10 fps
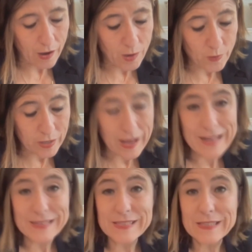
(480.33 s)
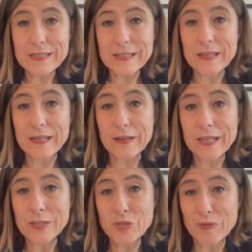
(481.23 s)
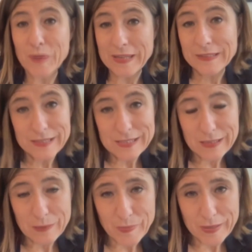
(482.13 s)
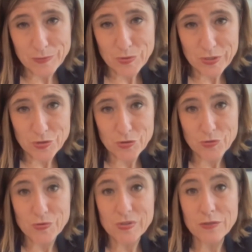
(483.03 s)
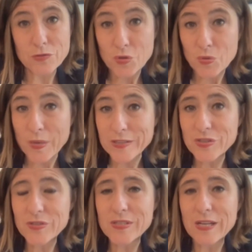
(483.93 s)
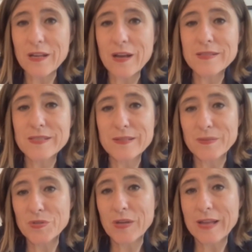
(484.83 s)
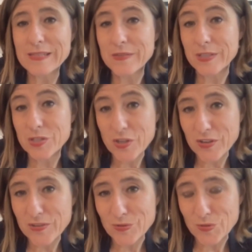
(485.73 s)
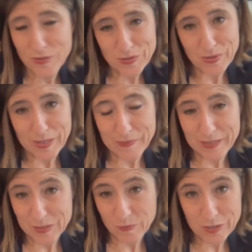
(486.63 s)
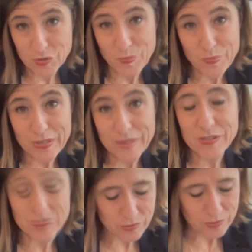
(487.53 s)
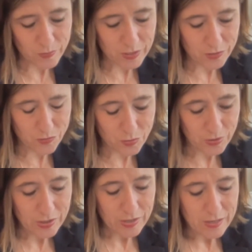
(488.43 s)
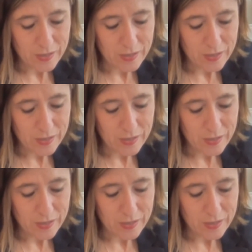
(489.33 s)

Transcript: will ask each of the panelists that I'm about to introduce 2 questions. I'll ask them to answer in turn and to try to keep their intervention brief so that we can all